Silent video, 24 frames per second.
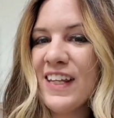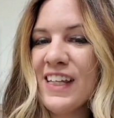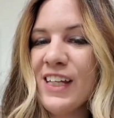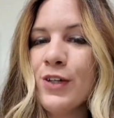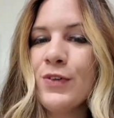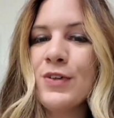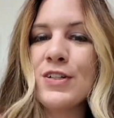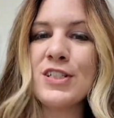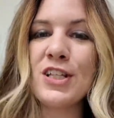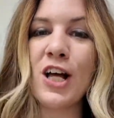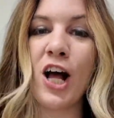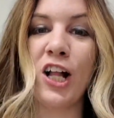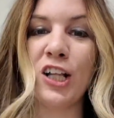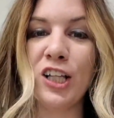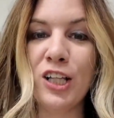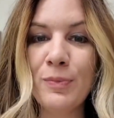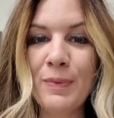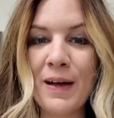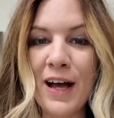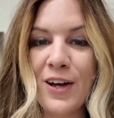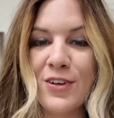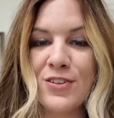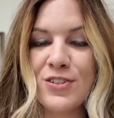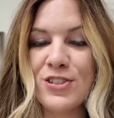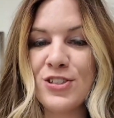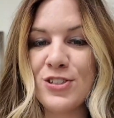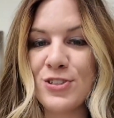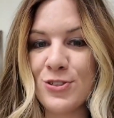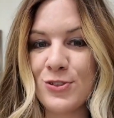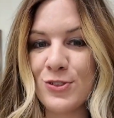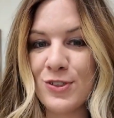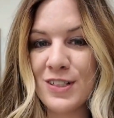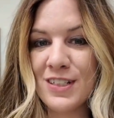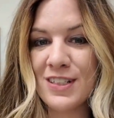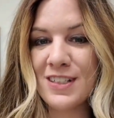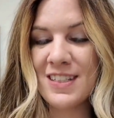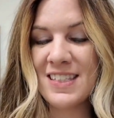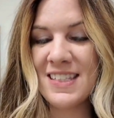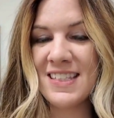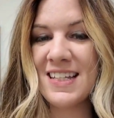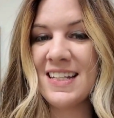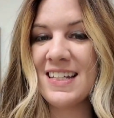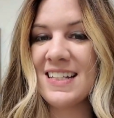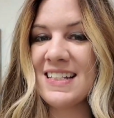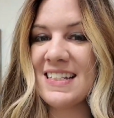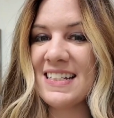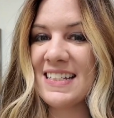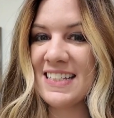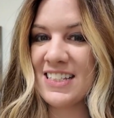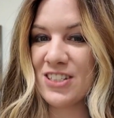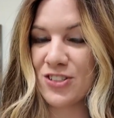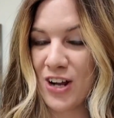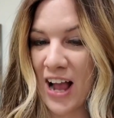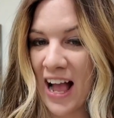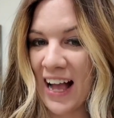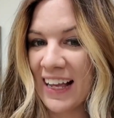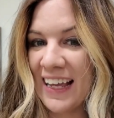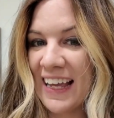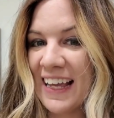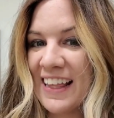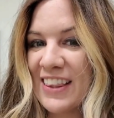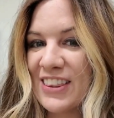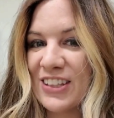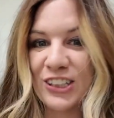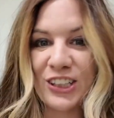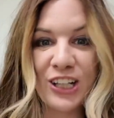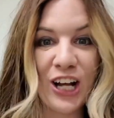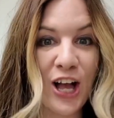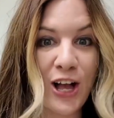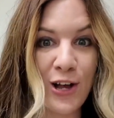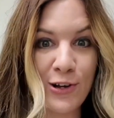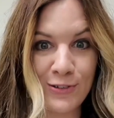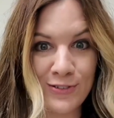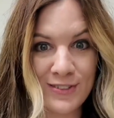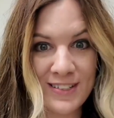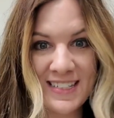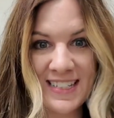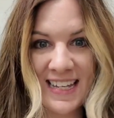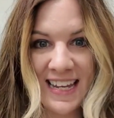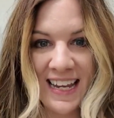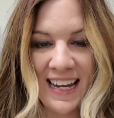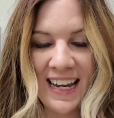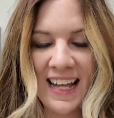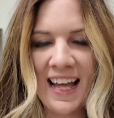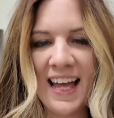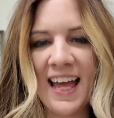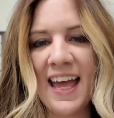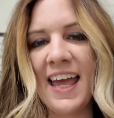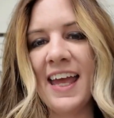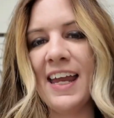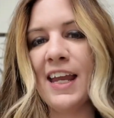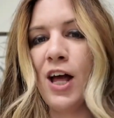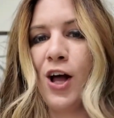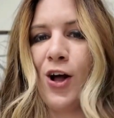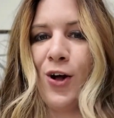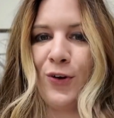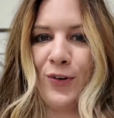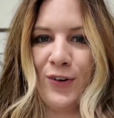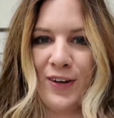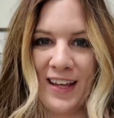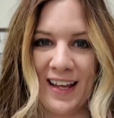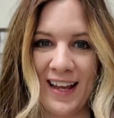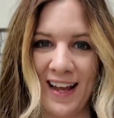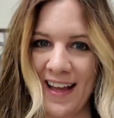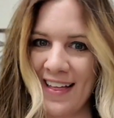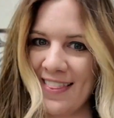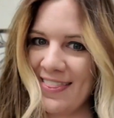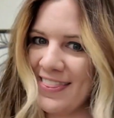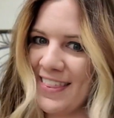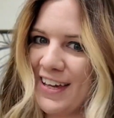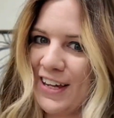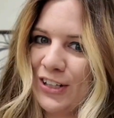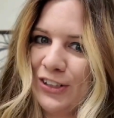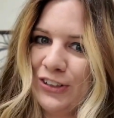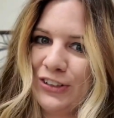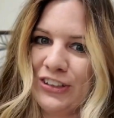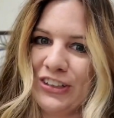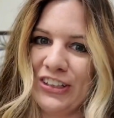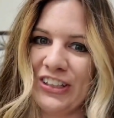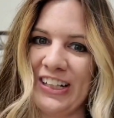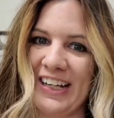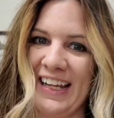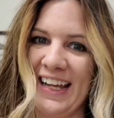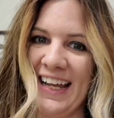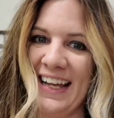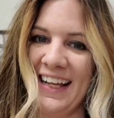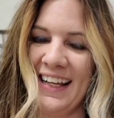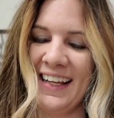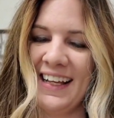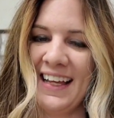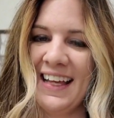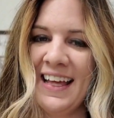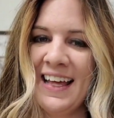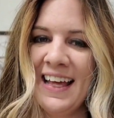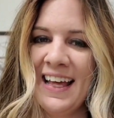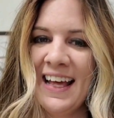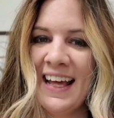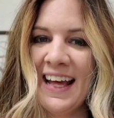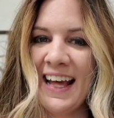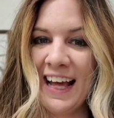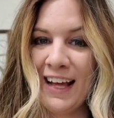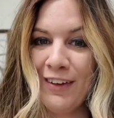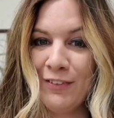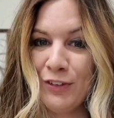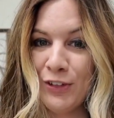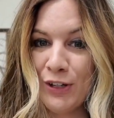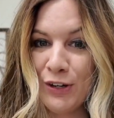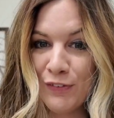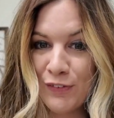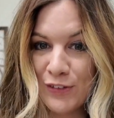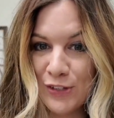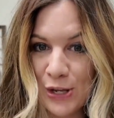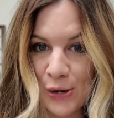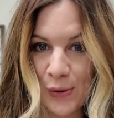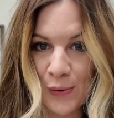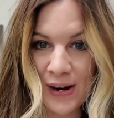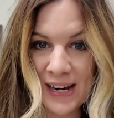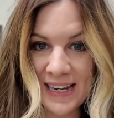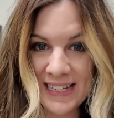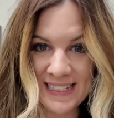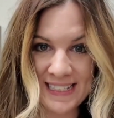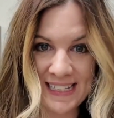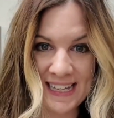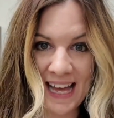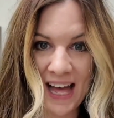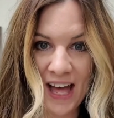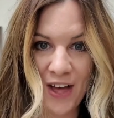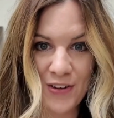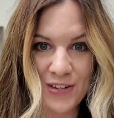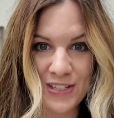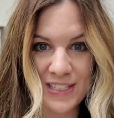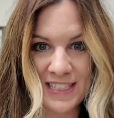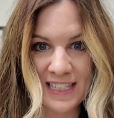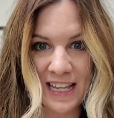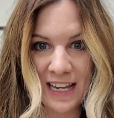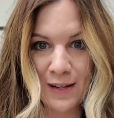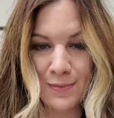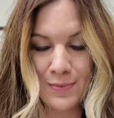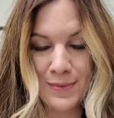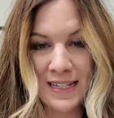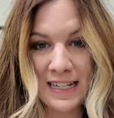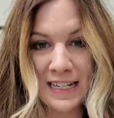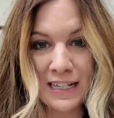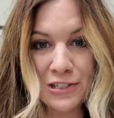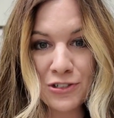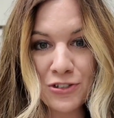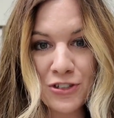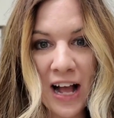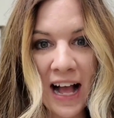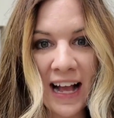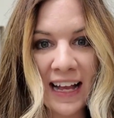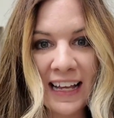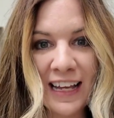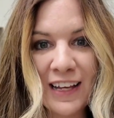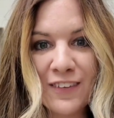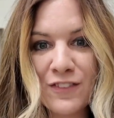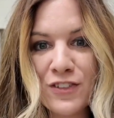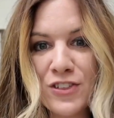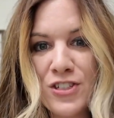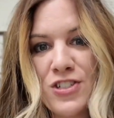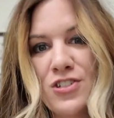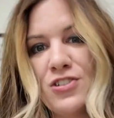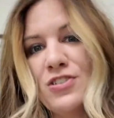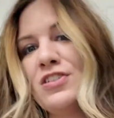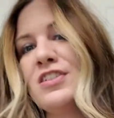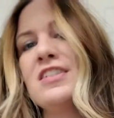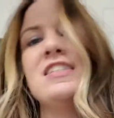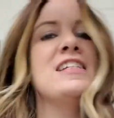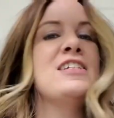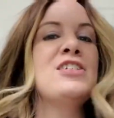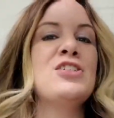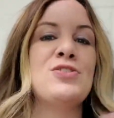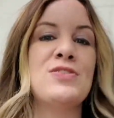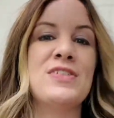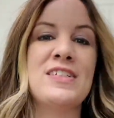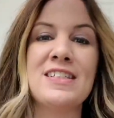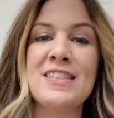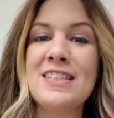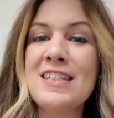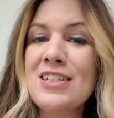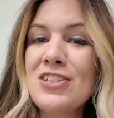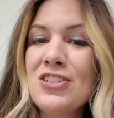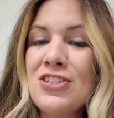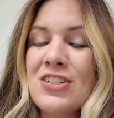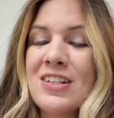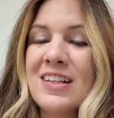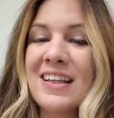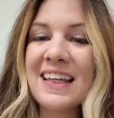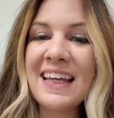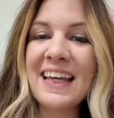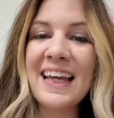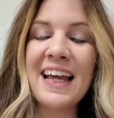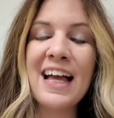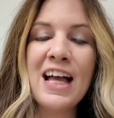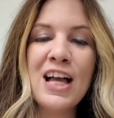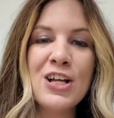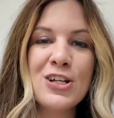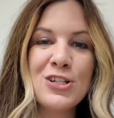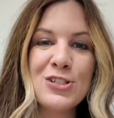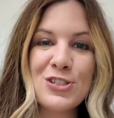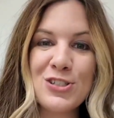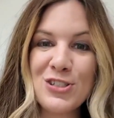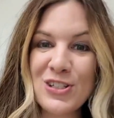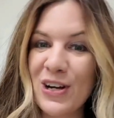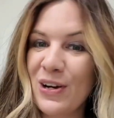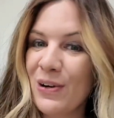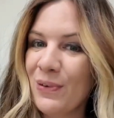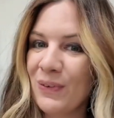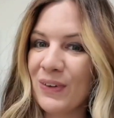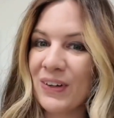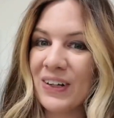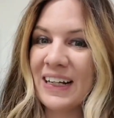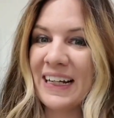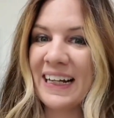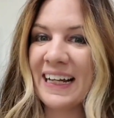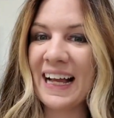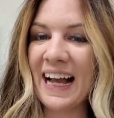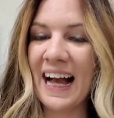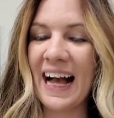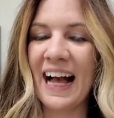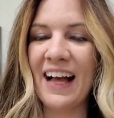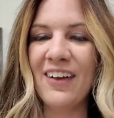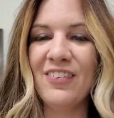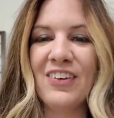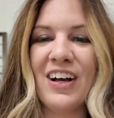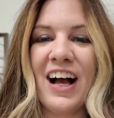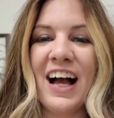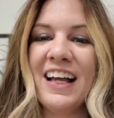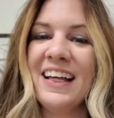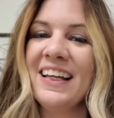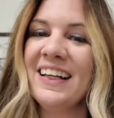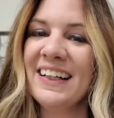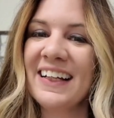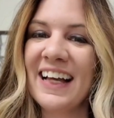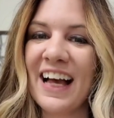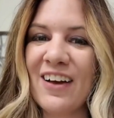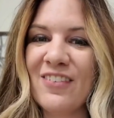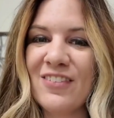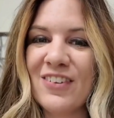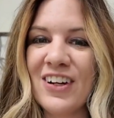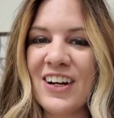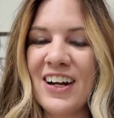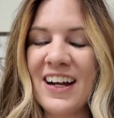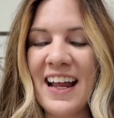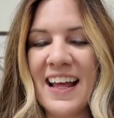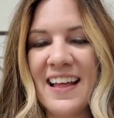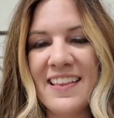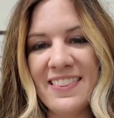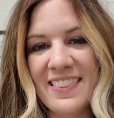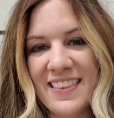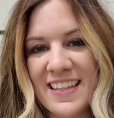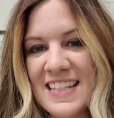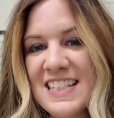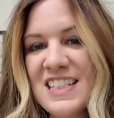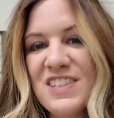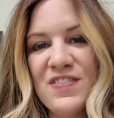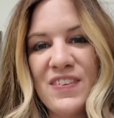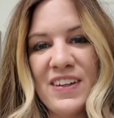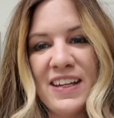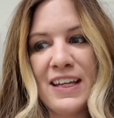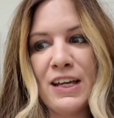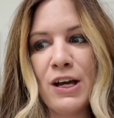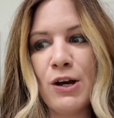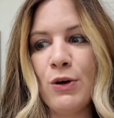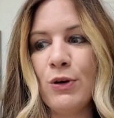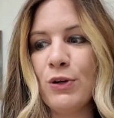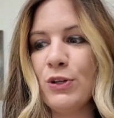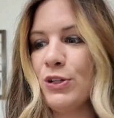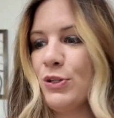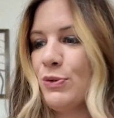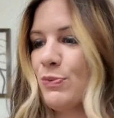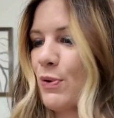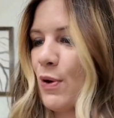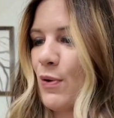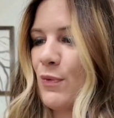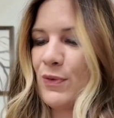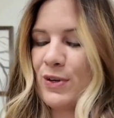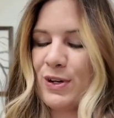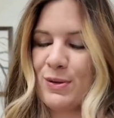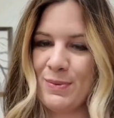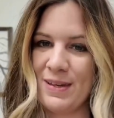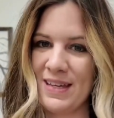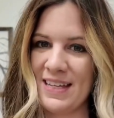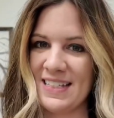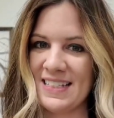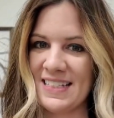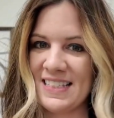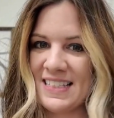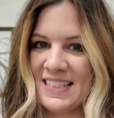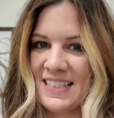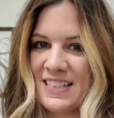video is all about students tracking their own data and owning their learning. If you have no idea how to set up data tracking for students and do it digitally, don't worry, I've got you covered. In this video, you won't want to miss.